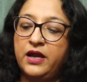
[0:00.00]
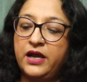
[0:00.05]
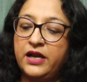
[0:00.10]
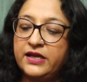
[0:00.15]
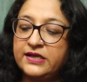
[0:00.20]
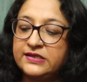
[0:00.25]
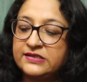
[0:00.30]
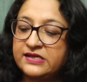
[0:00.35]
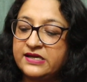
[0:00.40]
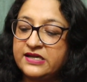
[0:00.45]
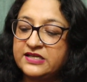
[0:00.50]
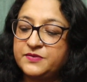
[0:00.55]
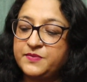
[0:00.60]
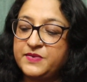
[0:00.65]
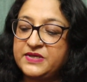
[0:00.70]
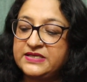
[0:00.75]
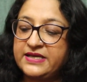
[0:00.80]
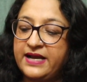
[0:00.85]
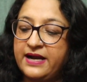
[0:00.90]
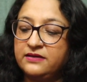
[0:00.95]
It is
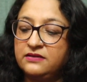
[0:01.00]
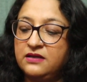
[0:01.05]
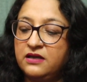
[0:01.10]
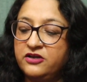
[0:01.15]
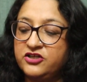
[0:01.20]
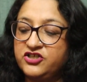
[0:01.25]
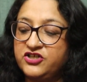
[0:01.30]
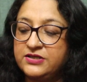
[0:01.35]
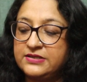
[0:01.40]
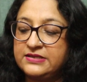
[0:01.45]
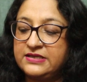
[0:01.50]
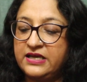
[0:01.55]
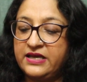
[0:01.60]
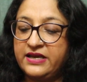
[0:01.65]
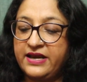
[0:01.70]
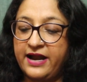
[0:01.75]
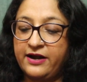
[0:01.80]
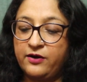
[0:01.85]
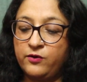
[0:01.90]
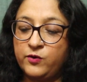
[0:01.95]
Christmas at the Regency
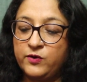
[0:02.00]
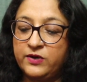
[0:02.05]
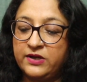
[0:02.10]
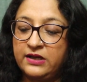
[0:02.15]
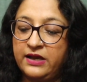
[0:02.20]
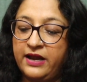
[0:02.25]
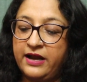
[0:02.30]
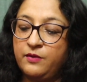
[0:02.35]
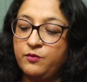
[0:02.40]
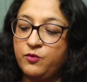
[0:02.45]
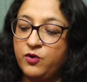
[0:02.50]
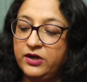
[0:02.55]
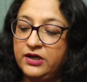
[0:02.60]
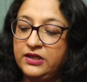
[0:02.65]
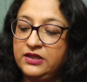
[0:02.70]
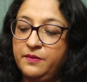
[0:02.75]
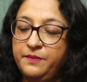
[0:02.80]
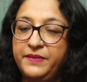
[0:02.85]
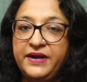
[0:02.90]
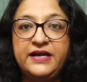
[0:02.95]
Grand Hotel and
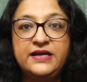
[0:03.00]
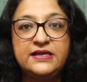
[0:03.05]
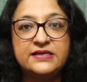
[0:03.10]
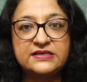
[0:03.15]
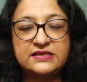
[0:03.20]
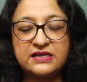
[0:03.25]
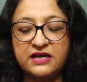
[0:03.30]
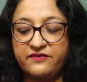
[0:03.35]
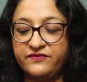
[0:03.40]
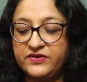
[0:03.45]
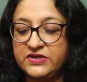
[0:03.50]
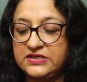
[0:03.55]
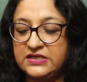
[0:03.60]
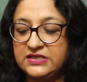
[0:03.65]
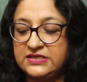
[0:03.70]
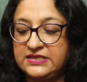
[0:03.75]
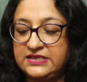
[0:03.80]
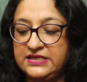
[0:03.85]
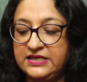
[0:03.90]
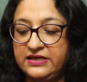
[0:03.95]
Molly the maid discovers
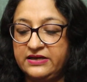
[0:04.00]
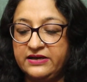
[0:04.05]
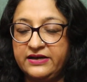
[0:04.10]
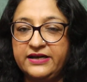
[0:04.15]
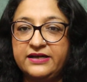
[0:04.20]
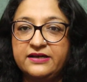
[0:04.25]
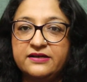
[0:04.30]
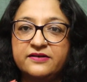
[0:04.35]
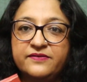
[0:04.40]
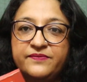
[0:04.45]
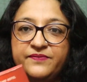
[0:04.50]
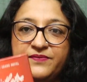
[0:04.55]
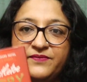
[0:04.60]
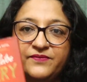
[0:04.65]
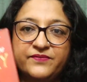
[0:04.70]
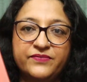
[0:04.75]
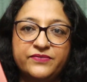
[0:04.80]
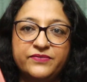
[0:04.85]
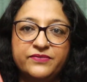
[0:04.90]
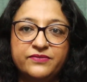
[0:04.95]
a secret.
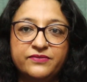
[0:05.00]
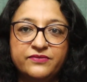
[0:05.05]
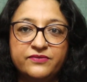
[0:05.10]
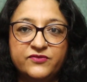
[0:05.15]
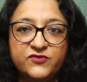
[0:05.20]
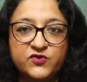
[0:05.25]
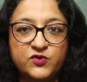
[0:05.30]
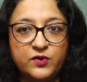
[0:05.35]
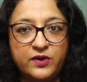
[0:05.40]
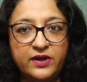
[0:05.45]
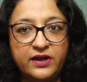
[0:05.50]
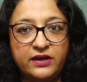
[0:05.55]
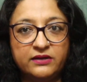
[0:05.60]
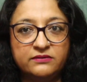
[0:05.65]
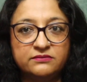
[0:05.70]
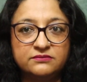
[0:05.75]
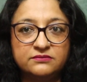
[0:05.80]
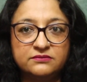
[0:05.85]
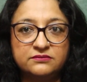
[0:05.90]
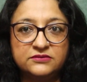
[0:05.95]
So,
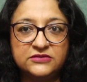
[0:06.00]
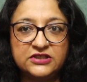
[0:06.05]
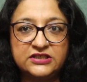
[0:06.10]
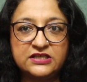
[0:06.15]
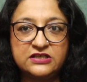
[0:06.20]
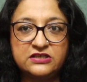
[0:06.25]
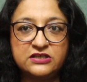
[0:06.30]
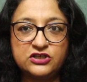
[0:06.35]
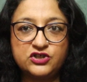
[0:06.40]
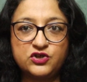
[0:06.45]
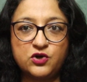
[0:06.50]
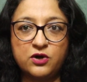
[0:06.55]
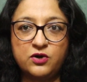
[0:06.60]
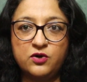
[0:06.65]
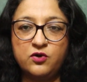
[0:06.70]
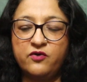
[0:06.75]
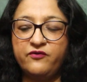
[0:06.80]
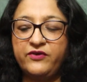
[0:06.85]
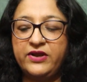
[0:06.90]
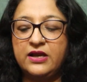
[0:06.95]
this is a short
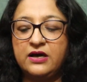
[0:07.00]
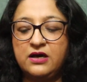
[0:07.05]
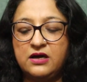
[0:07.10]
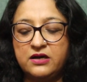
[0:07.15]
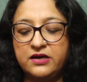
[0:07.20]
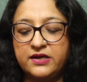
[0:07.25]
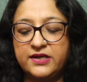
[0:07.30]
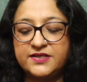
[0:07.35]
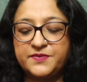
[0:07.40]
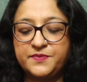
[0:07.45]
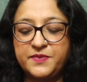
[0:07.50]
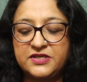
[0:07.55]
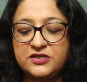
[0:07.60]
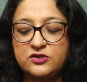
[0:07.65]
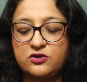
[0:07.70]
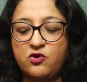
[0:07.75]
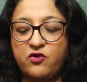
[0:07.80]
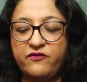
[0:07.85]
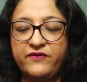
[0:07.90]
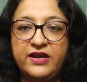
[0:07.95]
novella, a
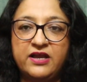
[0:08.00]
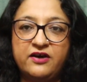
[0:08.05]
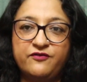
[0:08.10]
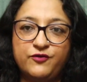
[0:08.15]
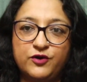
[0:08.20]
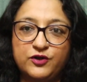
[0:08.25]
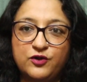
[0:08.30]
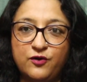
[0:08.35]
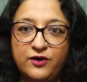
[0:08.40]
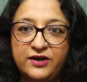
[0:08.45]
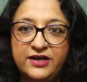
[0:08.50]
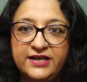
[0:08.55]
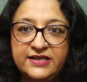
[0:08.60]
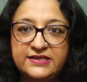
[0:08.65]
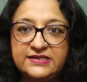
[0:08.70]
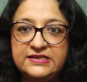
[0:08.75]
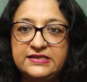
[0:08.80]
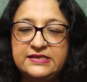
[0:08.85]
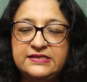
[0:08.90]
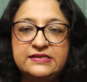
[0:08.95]
Christmas novella for the holiday
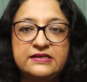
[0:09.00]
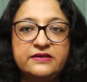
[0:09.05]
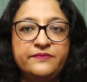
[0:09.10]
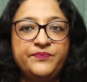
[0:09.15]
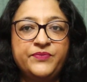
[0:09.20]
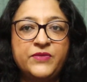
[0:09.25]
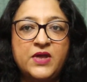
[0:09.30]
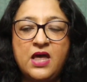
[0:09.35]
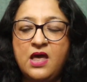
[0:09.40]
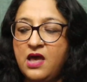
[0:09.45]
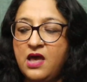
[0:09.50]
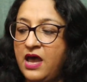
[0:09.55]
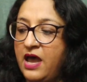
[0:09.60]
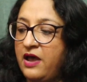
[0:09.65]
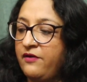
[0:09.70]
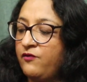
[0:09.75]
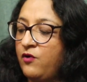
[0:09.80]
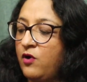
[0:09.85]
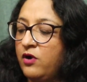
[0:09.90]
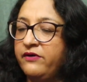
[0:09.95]
season. I
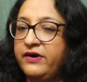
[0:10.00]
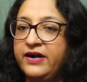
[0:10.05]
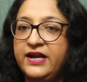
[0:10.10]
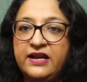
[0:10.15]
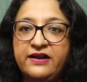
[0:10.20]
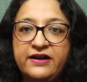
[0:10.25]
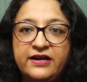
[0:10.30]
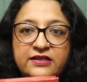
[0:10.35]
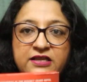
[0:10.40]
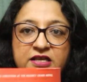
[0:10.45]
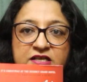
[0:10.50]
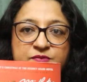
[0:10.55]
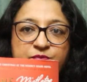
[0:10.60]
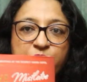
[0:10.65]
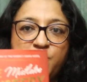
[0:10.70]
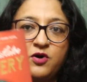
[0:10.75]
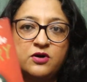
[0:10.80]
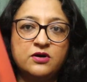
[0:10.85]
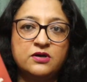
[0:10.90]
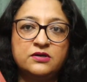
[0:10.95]
have already read this
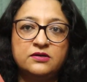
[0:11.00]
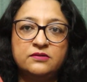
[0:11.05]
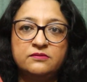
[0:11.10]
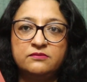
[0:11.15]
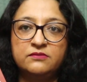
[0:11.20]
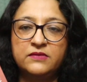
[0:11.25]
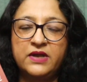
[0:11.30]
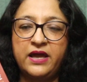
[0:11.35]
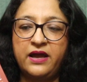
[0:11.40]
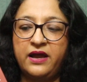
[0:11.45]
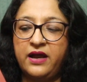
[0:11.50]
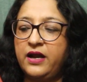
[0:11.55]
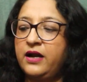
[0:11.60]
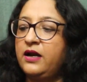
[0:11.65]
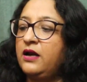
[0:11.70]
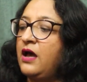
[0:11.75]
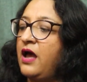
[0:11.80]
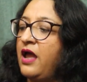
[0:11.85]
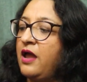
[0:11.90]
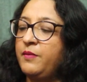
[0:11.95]
book
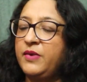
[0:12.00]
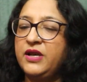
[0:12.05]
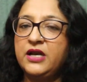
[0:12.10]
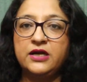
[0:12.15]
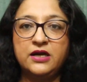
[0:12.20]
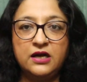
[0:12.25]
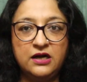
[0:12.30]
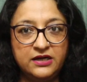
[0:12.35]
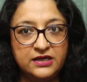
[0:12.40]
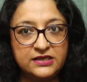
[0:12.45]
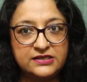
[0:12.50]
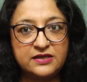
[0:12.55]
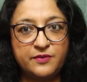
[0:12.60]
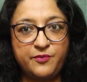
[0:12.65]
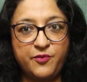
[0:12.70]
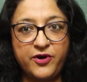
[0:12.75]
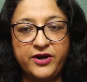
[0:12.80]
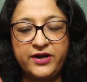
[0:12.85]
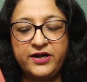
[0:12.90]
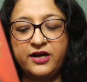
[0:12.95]
and I am a little
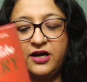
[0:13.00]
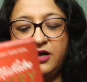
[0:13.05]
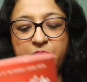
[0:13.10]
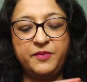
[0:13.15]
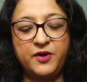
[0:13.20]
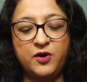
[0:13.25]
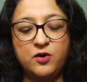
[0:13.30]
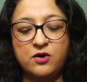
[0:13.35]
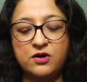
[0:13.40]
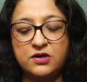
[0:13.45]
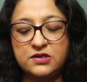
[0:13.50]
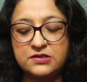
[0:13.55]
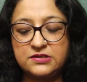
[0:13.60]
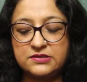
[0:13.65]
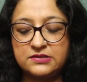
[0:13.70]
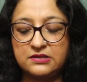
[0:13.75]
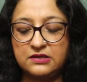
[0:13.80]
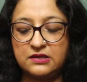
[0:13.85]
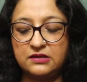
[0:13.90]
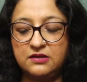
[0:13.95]
disappointed
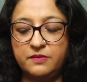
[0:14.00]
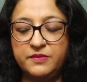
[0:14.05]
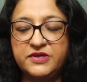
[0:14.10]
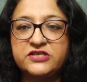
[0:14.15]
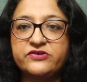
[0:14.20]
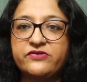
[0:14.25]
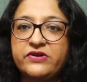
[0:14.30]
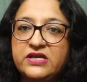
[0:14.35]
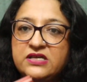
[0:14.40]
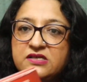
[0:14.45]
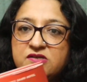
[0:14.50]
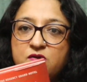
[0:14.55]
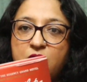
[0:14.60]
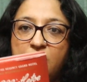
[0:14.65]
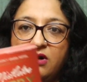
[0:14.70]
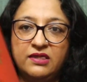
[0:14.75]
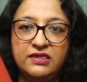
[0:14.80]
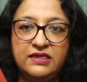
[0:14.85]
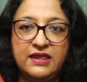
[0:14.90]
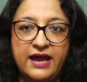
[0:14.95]
because the mystery is
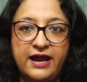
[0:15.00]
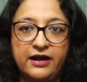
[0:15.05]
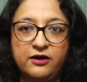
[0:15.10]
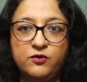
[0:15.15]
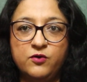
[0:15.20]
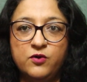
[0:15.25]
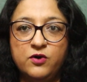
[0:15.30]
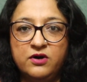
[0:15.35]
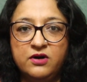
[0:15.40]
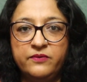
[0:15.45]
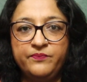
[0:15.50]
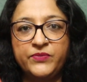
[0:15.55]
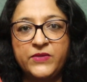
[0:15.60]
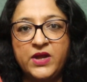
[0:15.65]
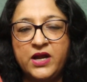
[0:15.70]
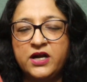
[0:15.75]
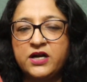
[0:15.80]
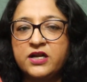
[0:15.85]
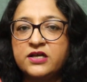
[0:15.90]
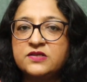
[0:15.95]
not that good.
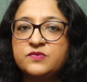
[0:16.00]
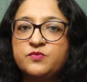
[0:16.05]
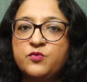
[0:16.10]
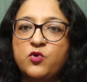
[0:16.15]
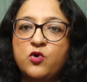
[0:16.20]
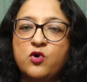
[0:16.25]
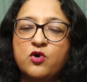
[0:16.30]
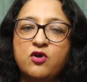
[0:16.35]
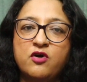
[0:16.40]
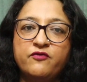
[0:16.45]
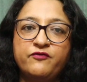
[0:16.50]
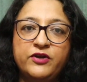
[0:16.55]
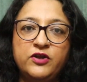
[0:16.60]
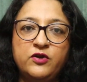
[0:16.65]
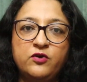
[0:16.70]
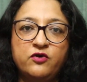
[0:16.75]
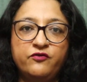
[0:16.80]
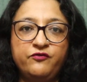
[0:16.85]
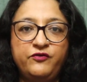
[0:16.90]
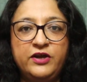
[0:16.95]
It is more of
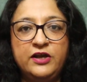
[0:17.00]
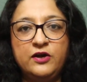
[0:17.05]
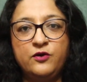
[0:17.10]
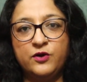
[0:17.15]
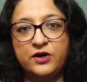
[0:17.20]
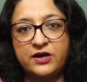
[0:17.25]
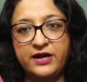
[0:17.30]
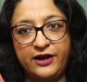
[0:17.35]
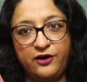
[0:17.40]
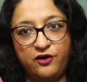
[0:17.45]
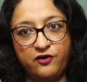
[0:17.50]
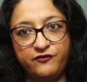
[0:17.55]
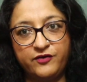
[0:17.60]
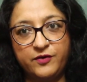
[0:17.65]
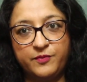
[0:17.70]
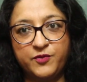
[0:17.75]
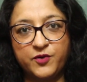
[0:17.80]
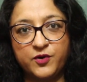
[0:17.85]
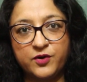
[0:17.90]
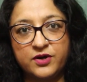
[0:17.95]
a feel-good kind of
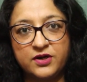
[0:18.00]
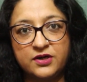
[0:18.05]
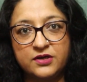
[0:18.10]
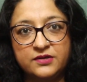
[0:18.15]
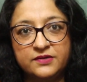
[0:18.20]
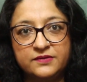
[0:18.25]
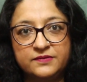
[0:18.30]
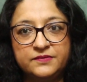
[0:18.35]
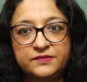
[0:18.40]
a book.